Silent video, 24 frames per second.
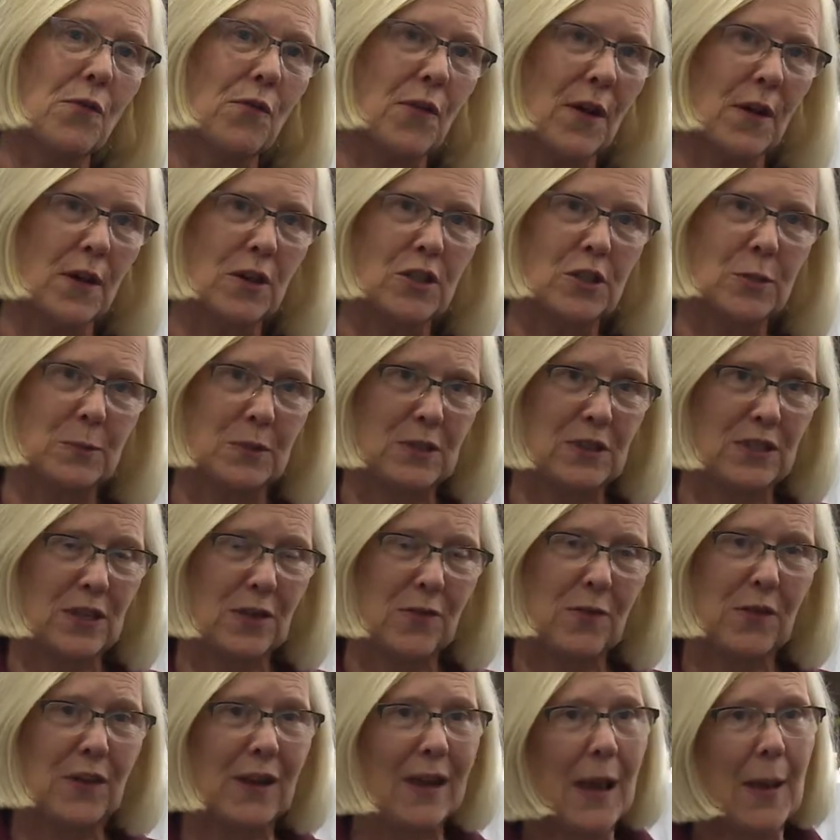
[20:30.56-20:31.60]
a very
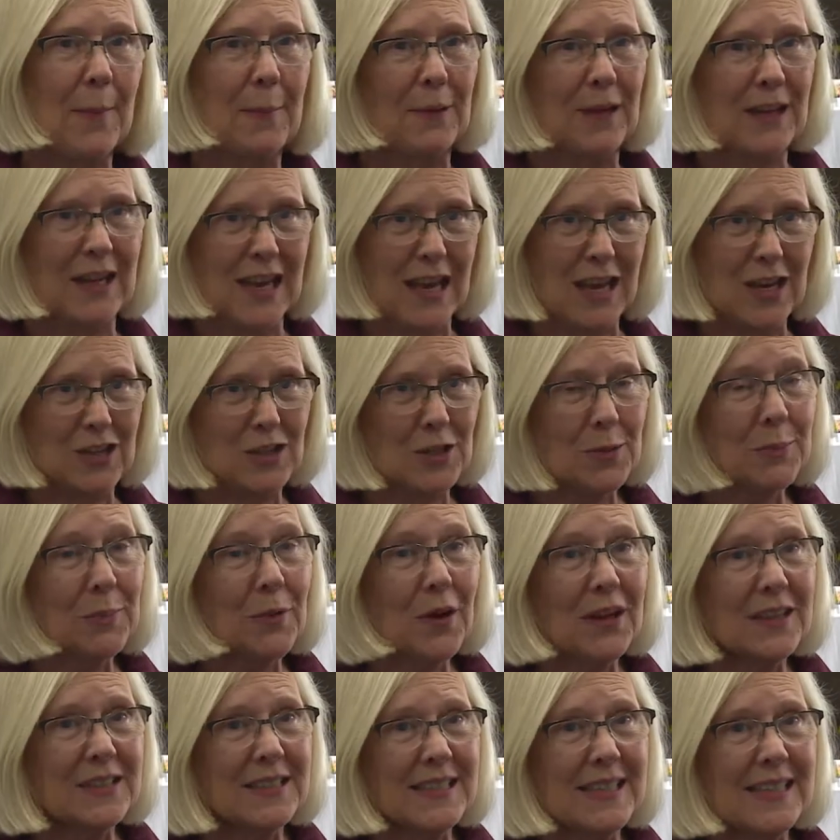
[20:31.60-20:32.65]
specific application
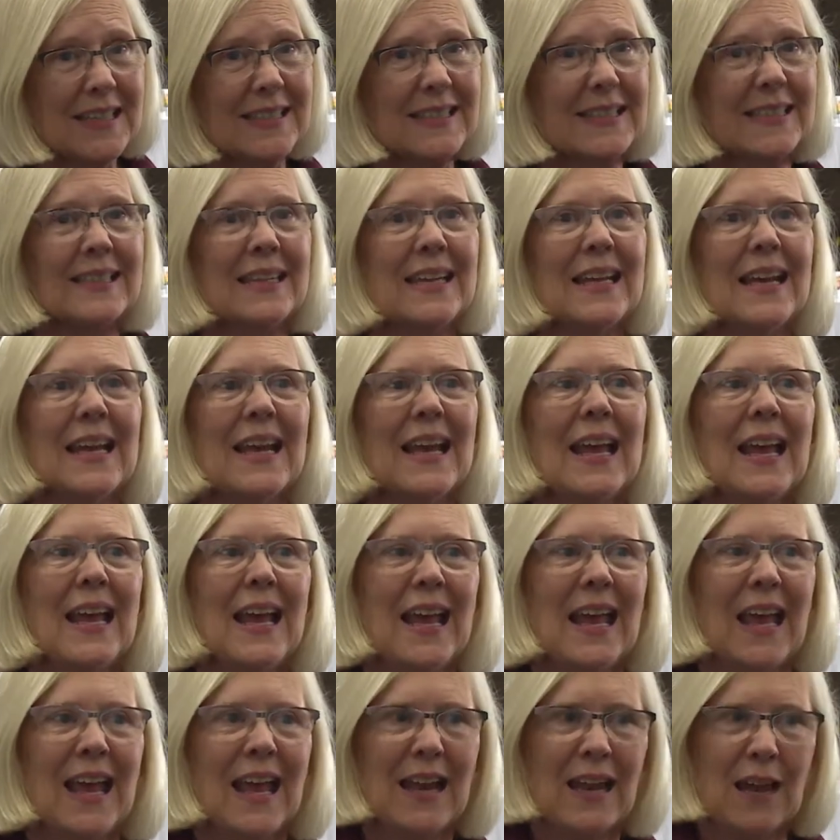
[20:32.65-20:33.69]
process,
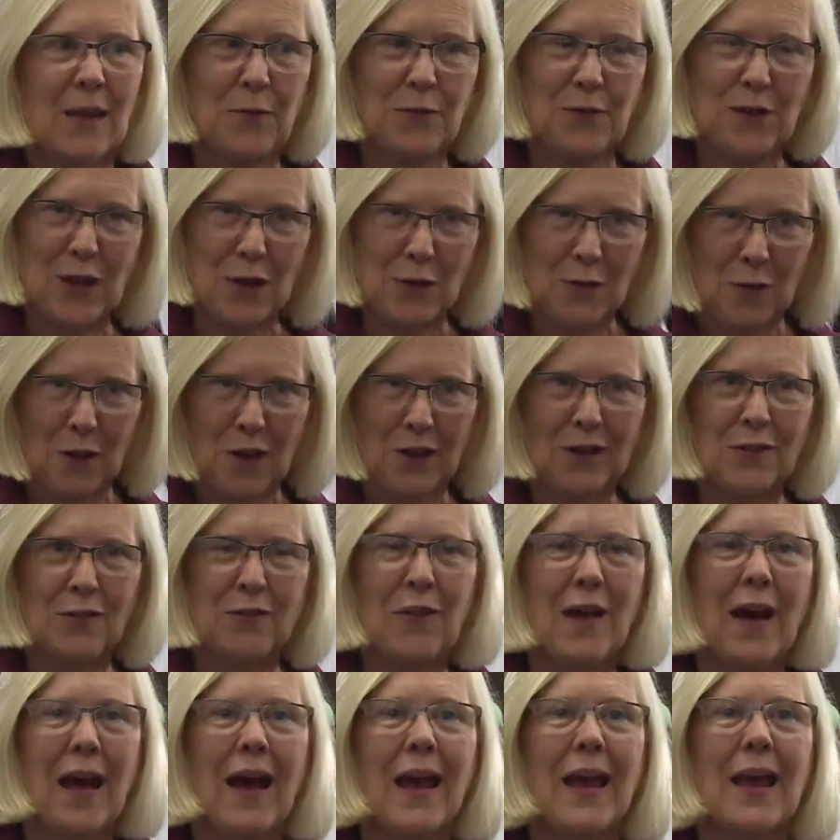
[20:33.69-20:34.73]
and if they
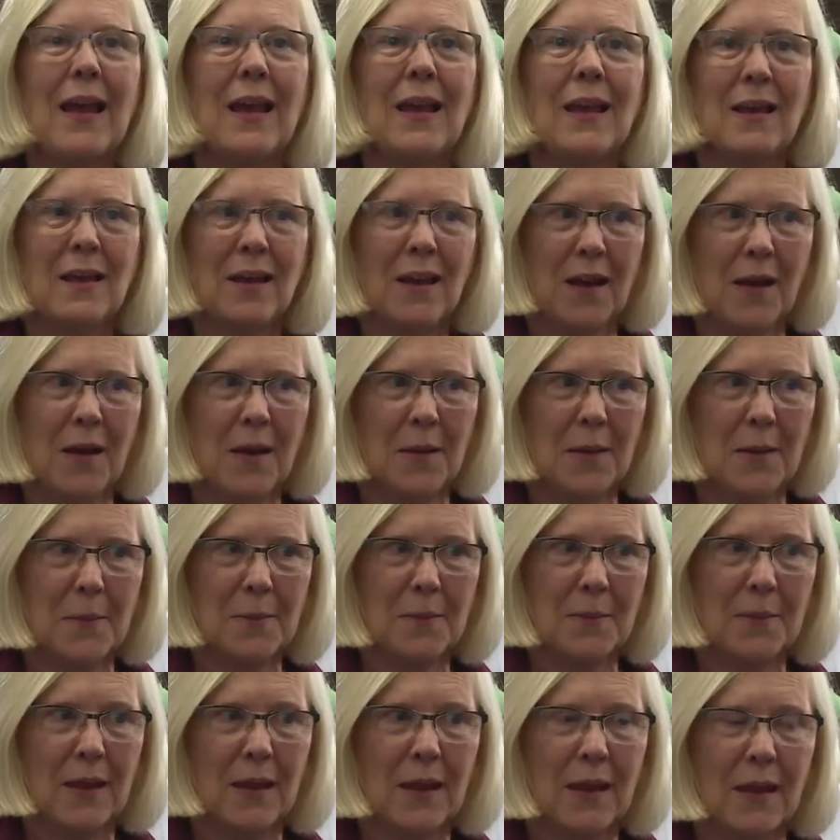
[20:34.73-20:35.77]
qualify,
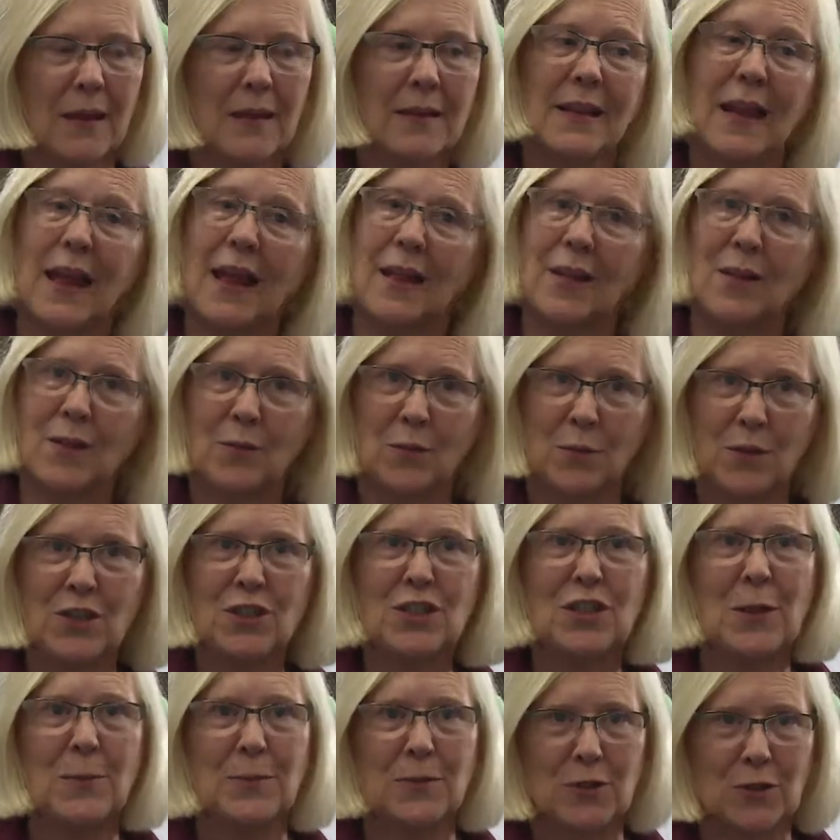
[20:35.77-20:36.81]
then we
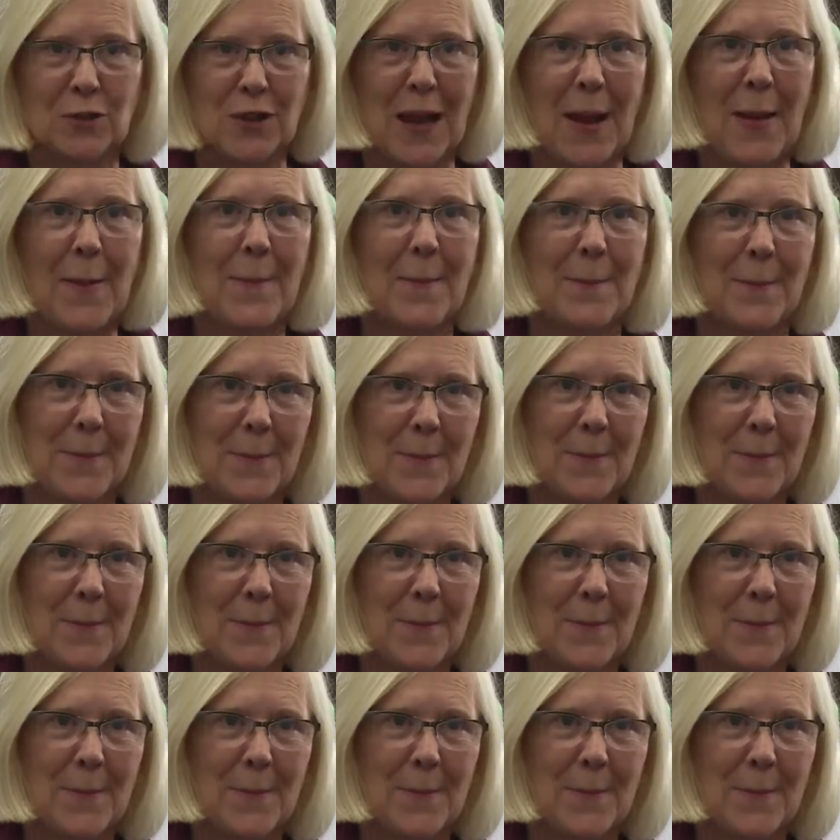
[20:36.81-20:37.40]
ship to them.